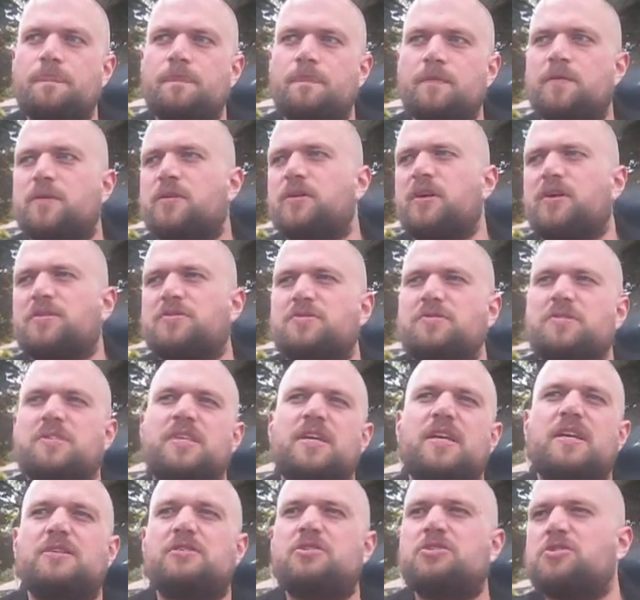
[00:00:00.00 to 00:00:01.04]
You could also
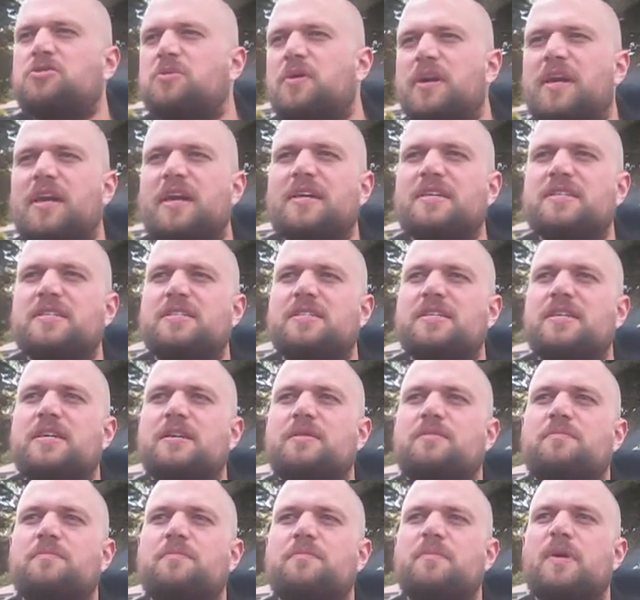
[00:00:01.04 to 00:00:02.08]
say too, I guess, that
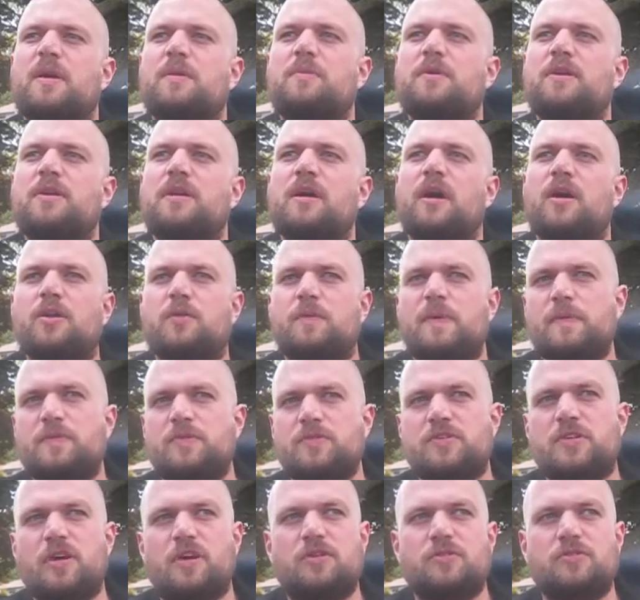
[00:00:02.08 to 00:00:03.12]
maybe other
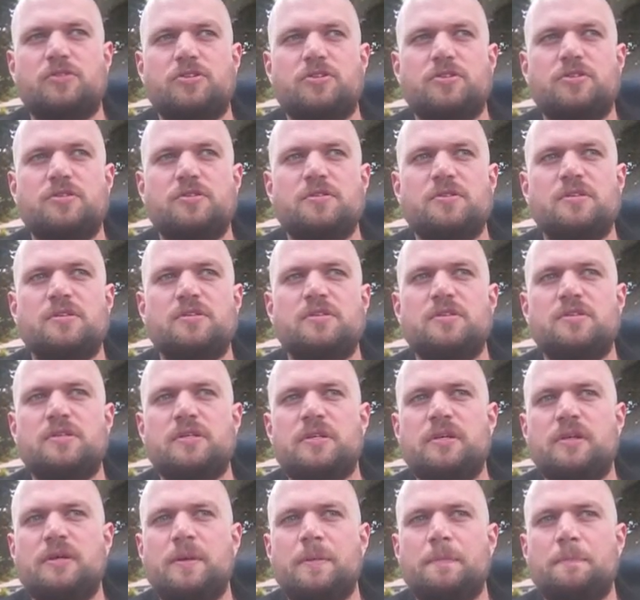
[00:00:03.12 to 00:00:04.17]
people's cultures
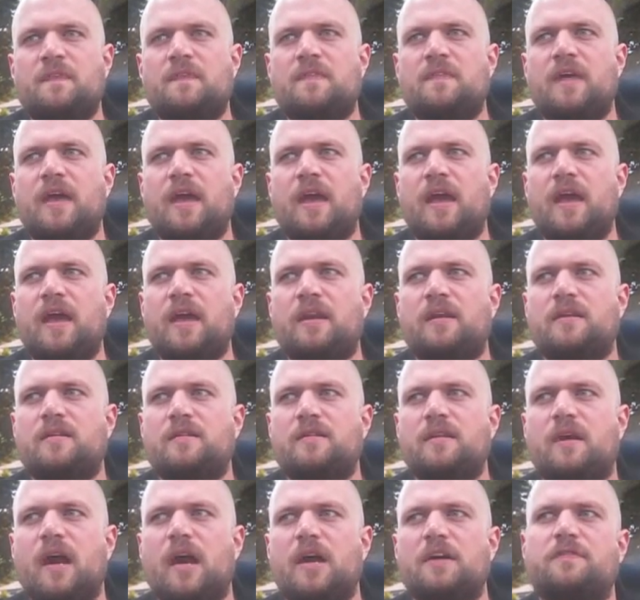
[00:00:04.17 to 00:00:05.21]
that
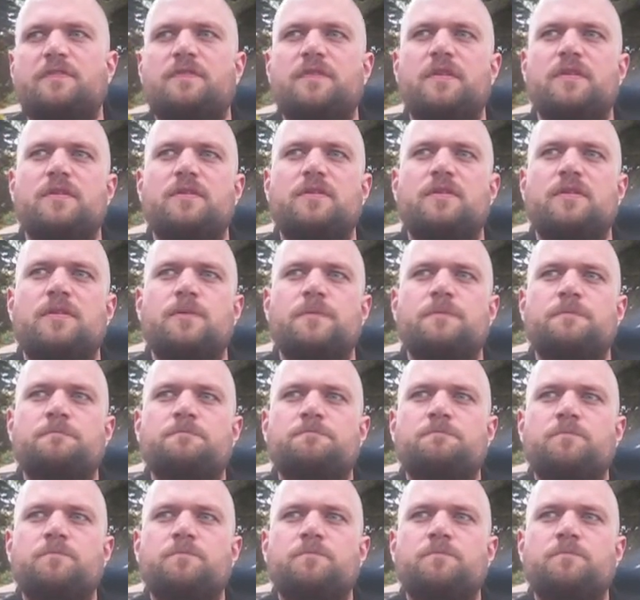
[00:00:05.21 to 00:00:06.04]
I feel